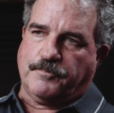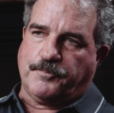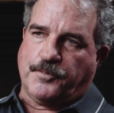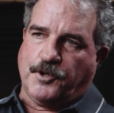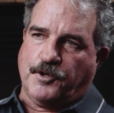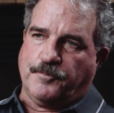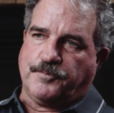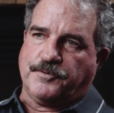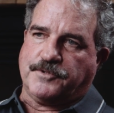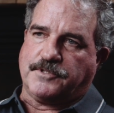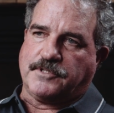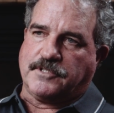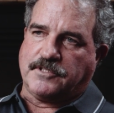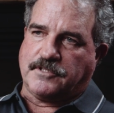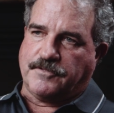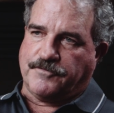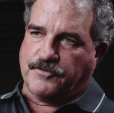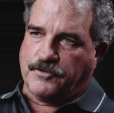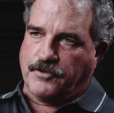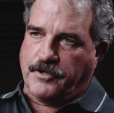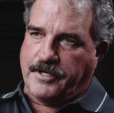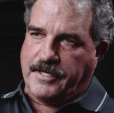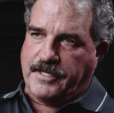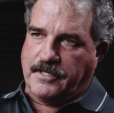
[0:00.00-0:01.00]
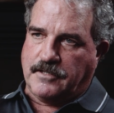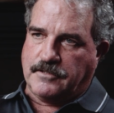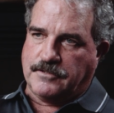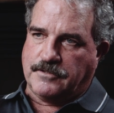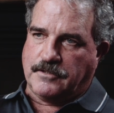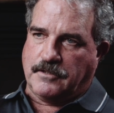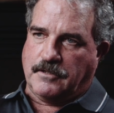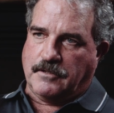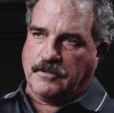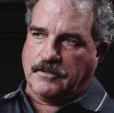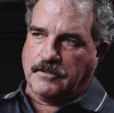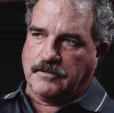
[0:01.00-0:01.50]
purposes of crowns
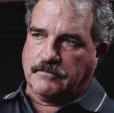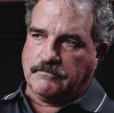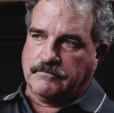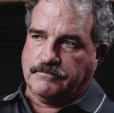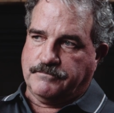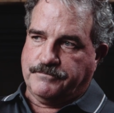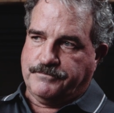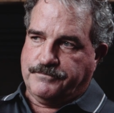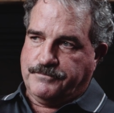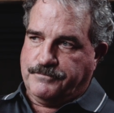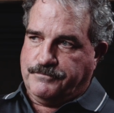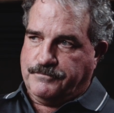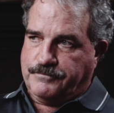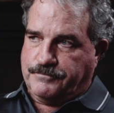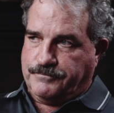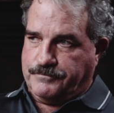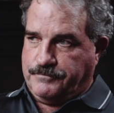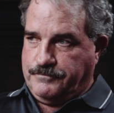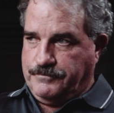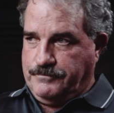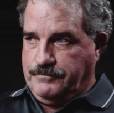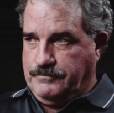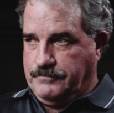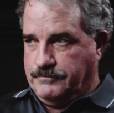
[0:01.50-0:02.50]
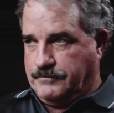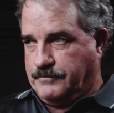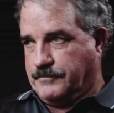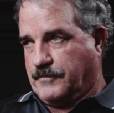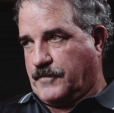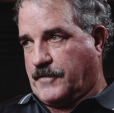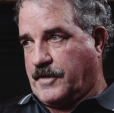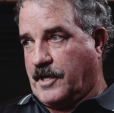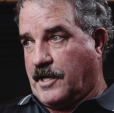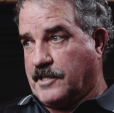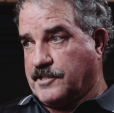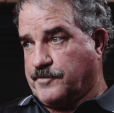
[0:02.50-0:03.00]
are
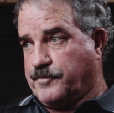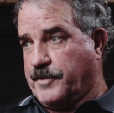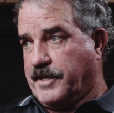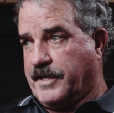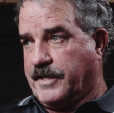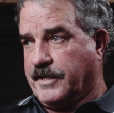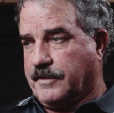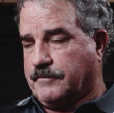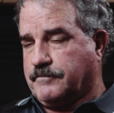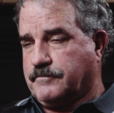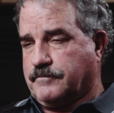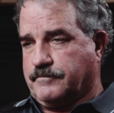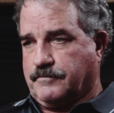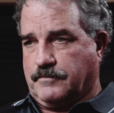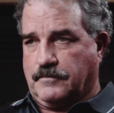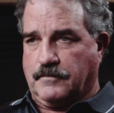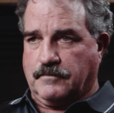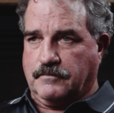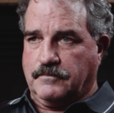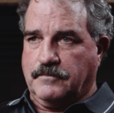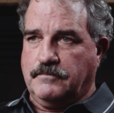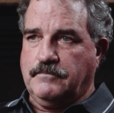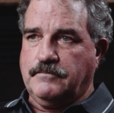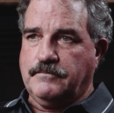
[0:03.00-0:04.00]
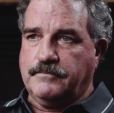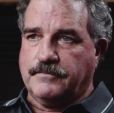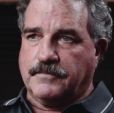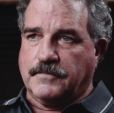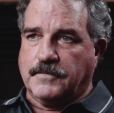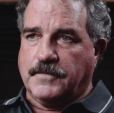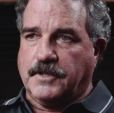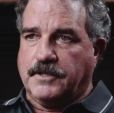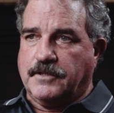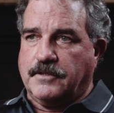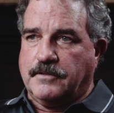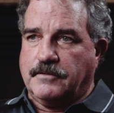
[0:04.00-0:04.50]
cosmetic,
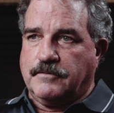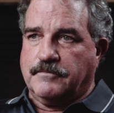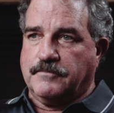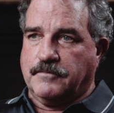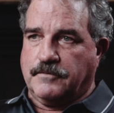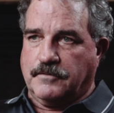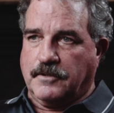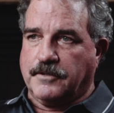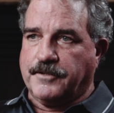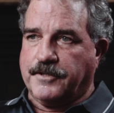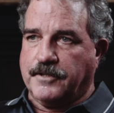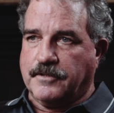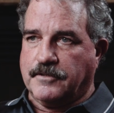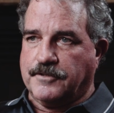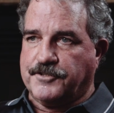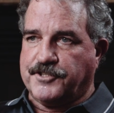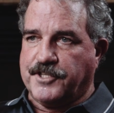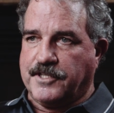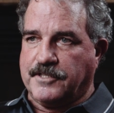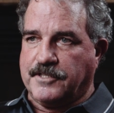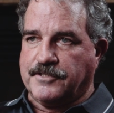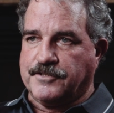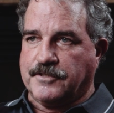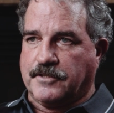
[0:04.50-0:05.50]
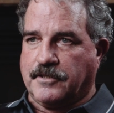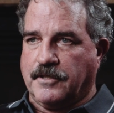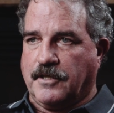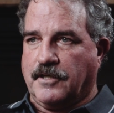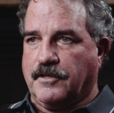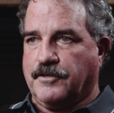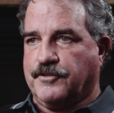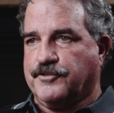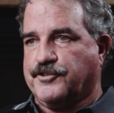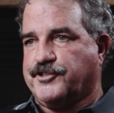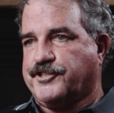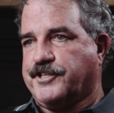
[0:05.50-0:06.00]
again, to change the
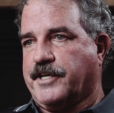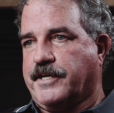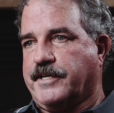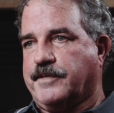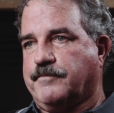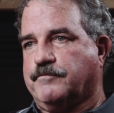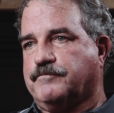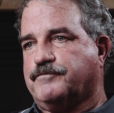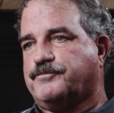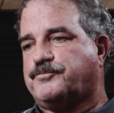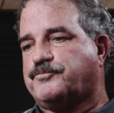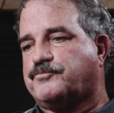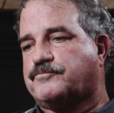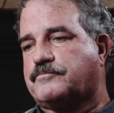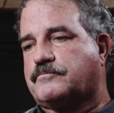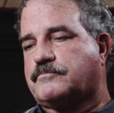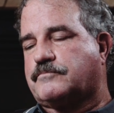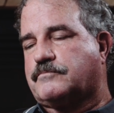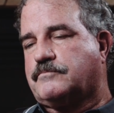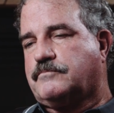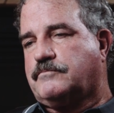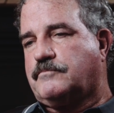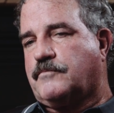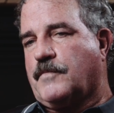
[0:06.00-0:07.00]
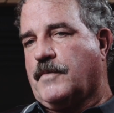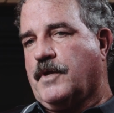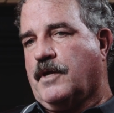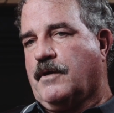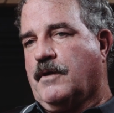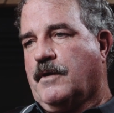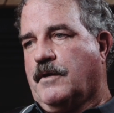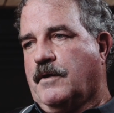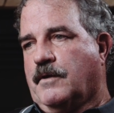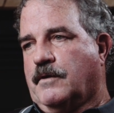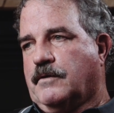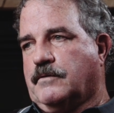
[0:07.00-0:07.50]
color or shape.
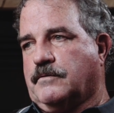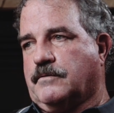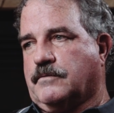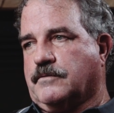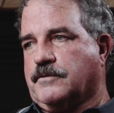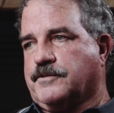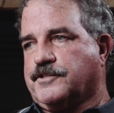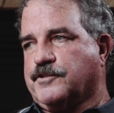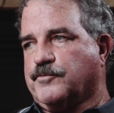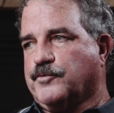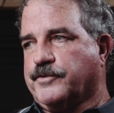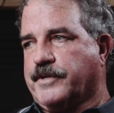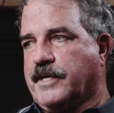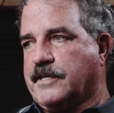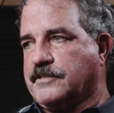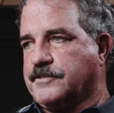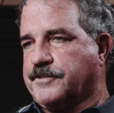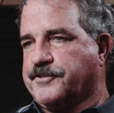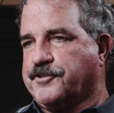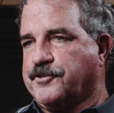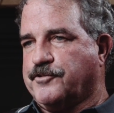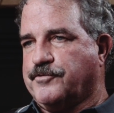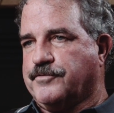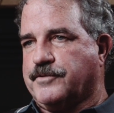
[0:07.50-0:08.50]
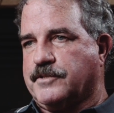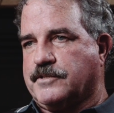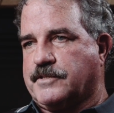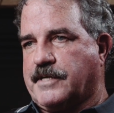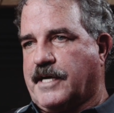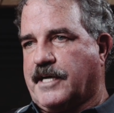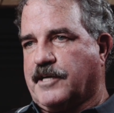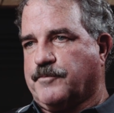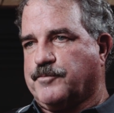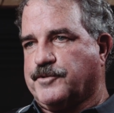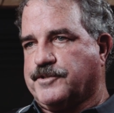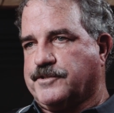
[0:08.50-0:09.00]
If someone has a tooth that's
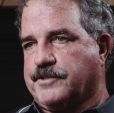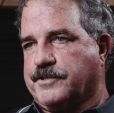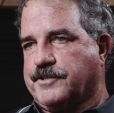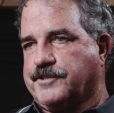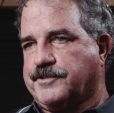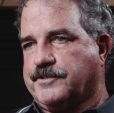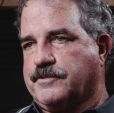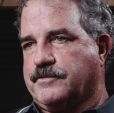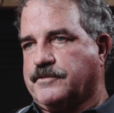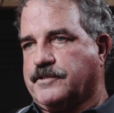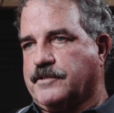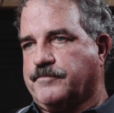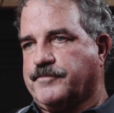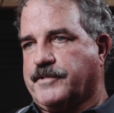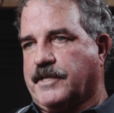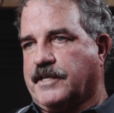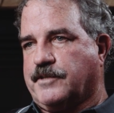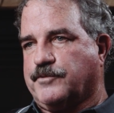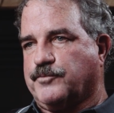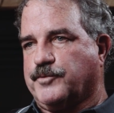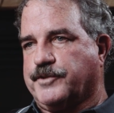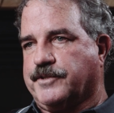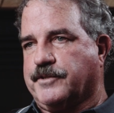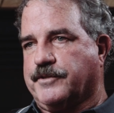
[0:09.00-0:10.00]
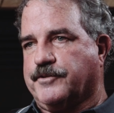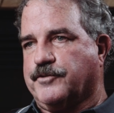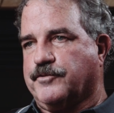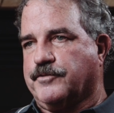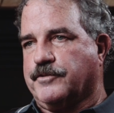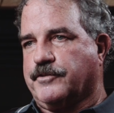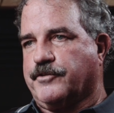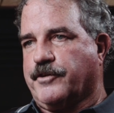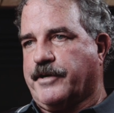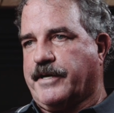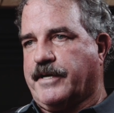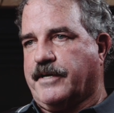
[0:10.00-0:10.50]
out of position, sometimes we can do a
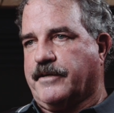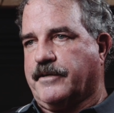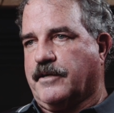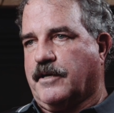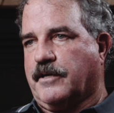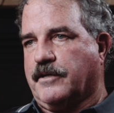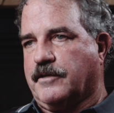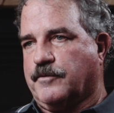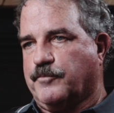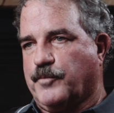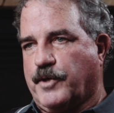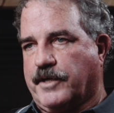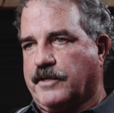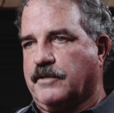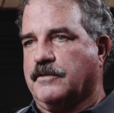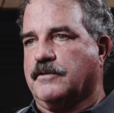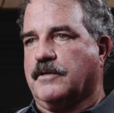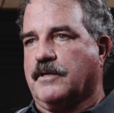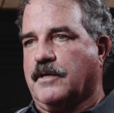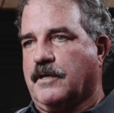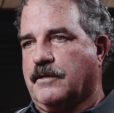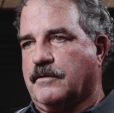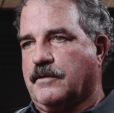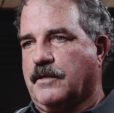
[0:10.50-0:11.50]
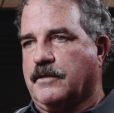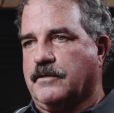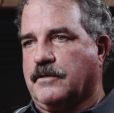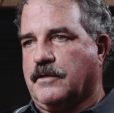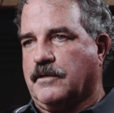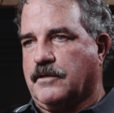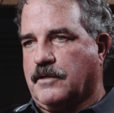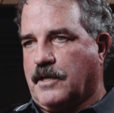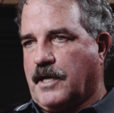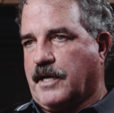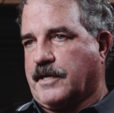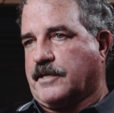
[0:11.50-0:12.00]
crown on it and make it look
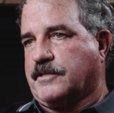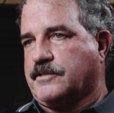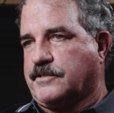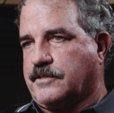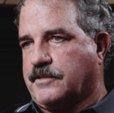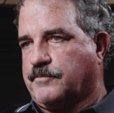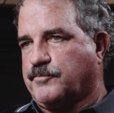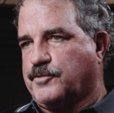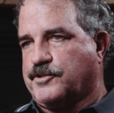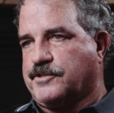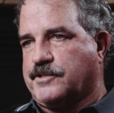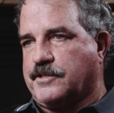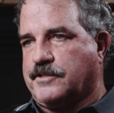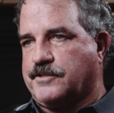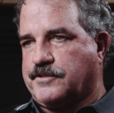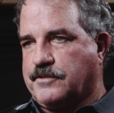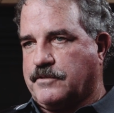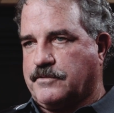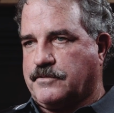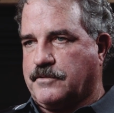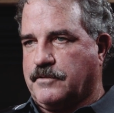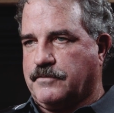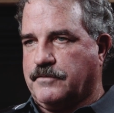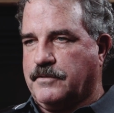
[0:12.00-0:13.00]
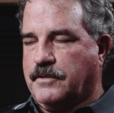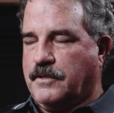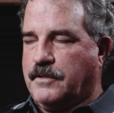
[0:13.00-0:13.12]
like it's in position. So